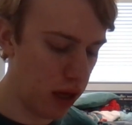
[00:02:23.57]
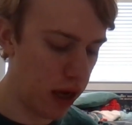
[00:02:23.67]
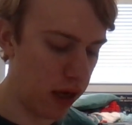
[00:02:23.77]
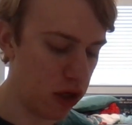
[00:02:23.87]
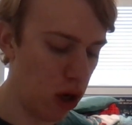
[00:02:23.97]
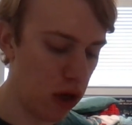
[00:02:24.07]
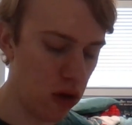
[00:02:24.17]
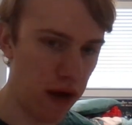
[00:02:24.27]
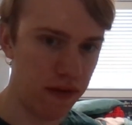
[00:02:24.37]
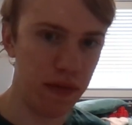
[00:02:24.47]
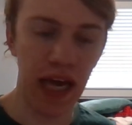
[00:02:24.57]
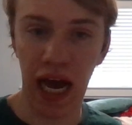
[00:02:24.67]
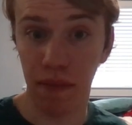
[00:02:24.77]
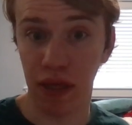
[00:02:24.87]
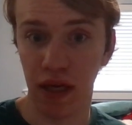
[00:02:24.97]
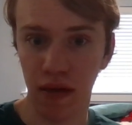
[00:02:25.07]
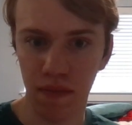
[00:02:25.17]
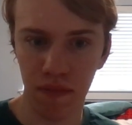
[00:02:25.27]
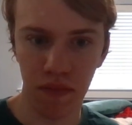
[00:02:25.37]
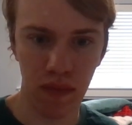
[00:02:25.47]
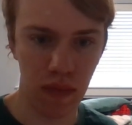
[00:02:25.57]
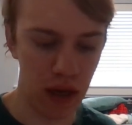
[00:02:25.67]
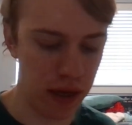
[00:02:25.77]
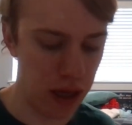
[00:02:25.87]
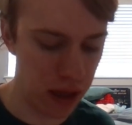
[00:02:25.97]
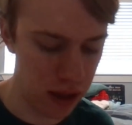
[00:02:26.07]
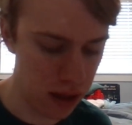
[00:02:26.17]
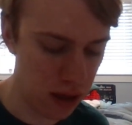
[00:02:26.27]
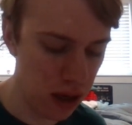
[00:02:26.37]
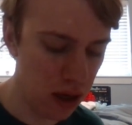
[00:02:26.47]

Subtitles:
And you also have to be happy, I guess,